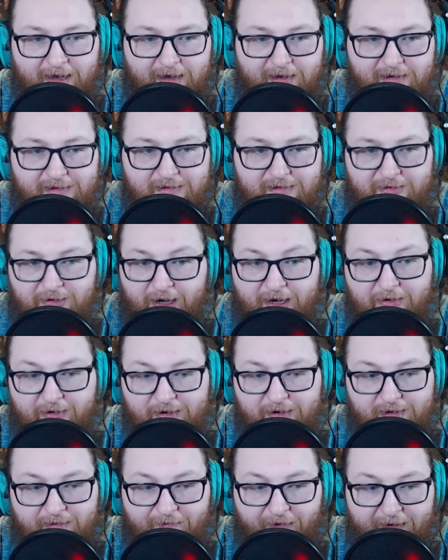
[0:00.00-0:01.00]
Striker
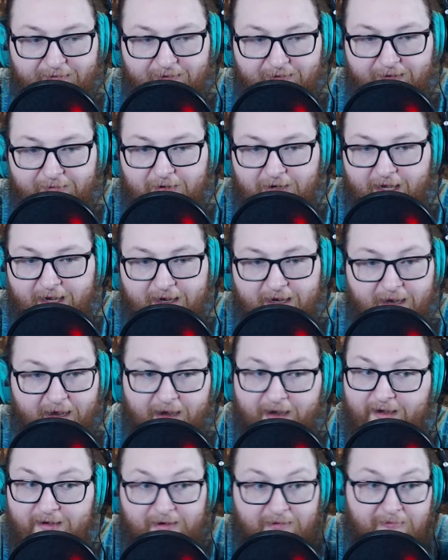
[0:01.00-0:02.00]
is a fan favorite deck
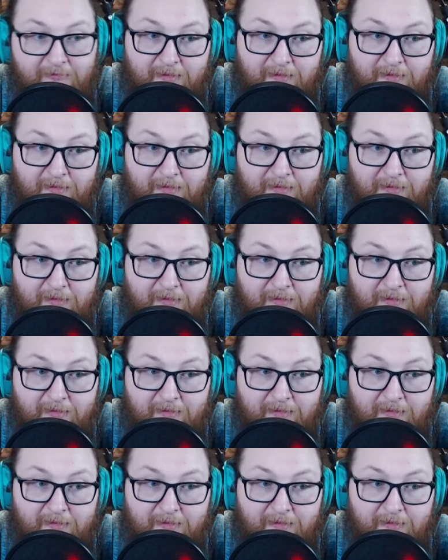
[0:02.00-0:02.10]
and